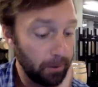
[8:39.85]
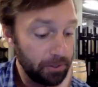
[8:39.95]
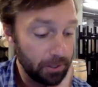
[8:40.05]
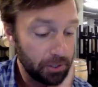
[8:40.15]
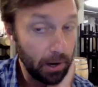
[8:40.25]
to
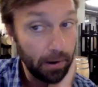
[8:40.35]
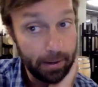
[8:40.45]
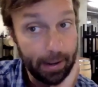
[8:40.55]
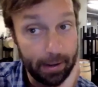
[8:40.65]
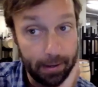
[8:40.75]

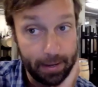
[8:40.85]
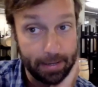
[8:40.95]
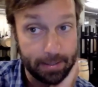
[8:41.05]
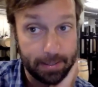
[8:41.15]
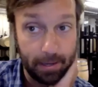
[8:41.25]
Chardonnay
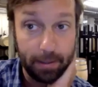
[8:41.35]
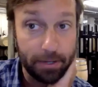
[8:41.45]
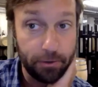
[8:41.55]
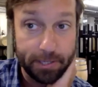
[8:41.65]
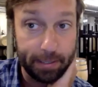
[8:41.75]
is
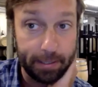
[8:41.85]
electricity.